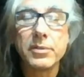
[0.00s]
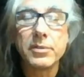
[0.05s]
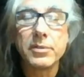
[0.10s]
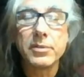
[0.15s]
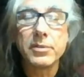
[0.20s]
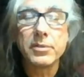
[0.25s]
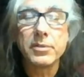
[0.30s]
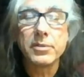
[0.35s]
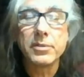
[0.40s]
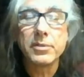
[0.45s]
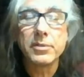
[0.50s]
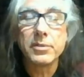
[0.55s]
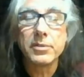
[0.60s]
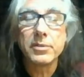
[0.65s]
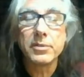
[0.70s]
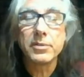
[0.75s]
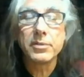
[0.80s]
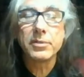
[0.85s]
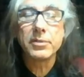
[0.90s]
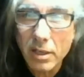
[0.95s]

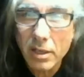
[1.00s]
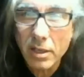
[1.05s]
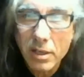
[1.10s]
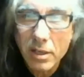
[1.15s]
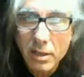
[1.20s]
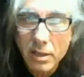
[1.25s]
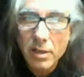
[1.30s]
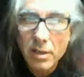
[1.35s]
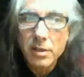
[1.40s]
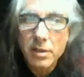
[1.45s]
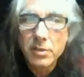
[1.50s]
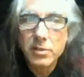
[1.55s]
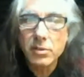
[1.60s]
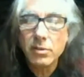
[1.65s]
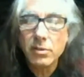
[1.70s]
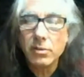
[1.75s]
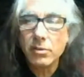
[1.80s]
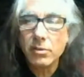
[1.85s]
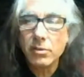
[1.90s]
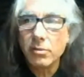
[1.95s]
opportunity
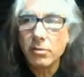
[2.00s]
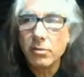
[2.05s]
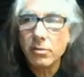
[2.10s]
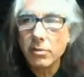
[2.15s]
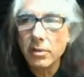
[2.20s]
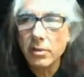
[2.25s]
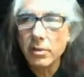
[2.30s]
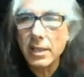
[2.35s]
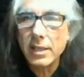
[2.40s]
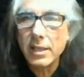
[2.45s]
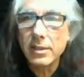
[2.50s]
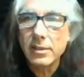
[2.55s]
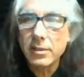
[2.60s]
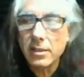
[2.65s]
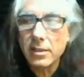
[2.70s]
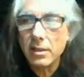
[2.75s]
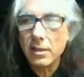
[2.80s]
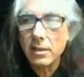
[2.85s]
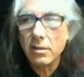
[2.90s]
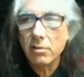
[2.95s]
to get,
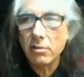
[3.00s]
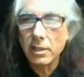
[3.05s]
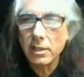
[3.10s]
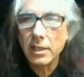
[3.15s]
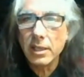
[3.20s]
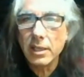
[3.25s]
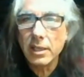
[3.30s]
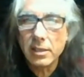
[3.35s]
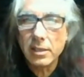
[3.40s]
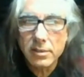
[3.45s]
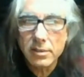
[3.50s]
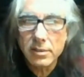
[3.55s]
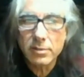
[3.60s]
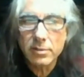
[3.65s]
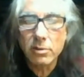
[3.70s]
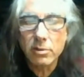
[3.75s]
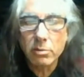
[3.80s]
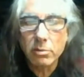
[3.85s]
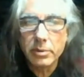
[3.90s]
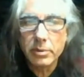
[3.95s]
clean and
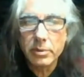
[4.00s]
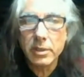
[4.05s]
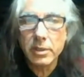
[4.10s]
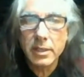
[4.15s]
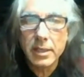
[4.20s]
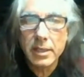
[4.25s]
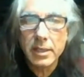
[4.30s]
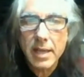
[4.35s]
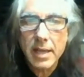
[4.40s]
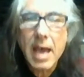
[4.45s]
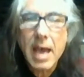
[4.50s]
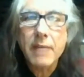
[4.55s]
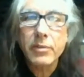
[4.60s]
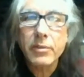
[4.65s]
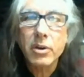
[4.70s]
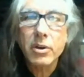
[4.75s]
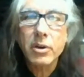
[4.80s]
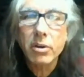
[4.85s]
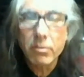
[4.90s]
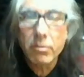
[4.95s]
sober and have
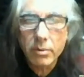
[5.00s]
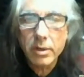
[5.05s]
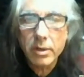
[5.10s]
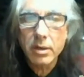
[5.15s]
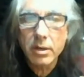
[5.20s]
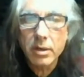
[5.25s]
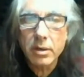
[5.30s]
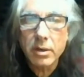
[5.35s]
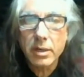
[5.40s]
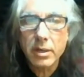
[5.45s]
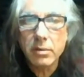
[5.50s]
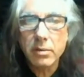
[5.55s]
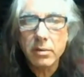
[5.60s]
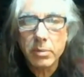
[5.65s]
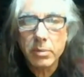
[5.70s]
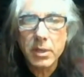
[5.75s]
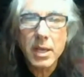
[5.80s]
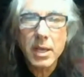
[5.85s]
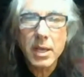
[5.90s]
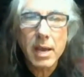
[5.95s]
a career
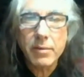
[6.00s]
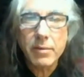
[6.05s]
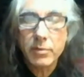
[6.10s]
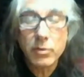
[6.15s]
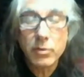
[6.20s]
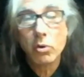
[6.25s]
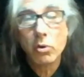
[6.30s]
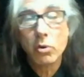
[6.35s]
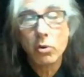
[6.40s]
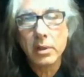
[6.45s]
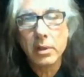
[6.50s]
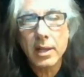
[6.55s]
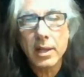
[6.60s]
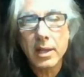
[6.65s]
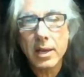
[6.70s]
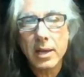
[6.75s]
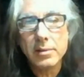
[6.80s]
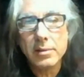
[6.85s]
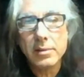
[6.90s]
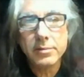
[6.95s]
and have a normal
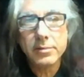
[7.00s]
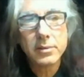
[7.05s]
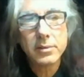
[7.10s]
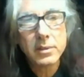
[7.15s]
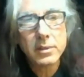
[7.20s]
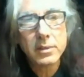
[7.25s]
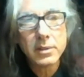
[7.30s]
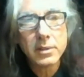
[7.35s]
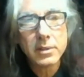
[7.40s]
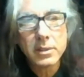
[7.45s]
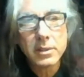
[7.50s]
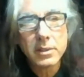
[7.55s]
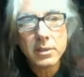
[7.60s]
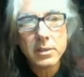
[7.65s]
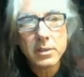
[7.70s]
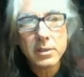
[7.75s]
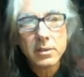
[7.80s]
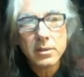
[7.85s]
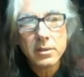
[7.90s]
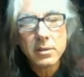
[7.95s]
life.
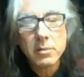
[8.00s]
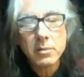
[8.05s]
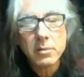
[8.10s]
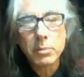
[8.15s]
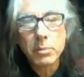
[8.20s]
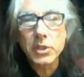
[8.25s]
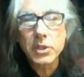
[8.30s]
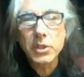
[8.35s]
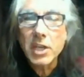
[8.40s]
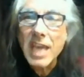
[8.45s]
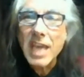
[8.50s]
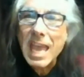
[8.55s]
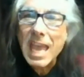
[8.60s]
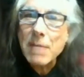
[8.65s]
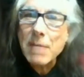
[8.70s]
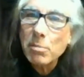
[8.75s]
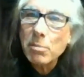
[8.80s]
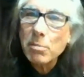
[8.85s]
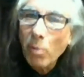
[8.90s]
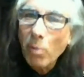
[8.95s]
But there
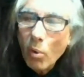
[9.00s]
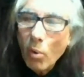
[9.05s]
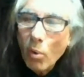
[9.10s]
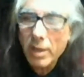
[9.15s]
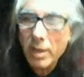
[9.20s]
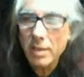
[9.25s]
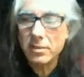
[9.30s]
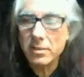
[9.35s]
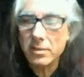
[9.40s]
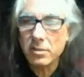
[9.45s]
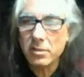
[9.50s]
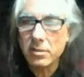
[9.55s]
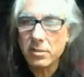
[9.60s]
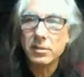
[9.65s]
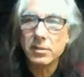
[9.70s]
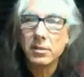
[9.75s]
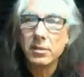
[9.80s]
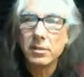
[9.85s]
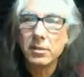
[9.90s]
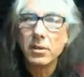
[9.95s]
came a point
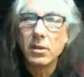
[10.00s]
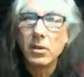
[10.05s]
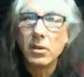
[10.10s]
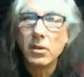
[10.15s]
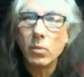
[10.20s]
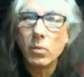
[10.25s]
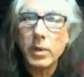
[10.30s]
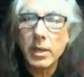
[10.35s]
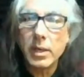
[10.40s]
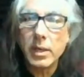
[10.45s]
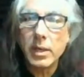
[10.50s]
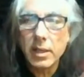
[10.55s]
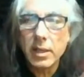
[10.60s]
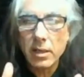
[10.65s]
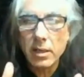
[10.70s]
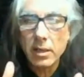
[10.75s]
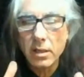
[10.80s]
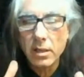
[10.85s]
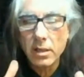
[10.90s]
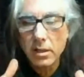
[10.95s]
when